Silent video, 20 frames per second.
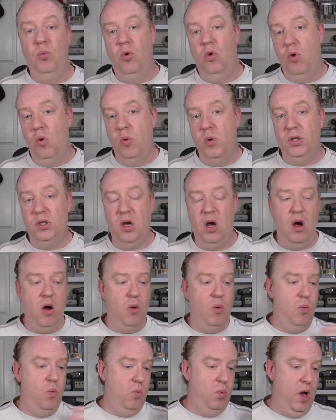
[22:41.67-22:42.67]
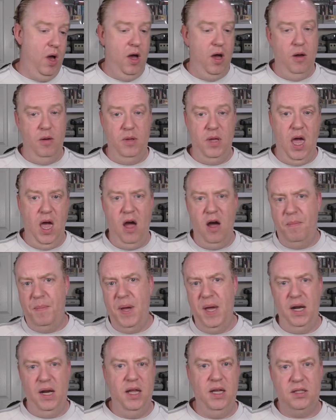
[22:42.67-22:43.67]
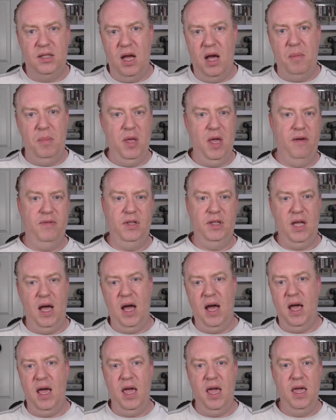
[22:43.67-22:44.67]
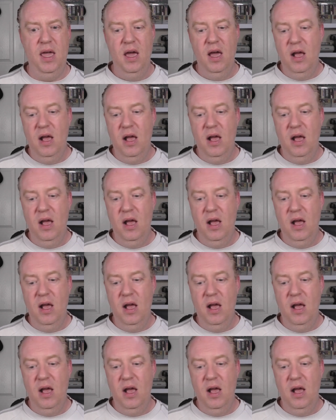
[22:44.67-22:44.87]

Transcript: We're always, yeah, I picked this up the other day.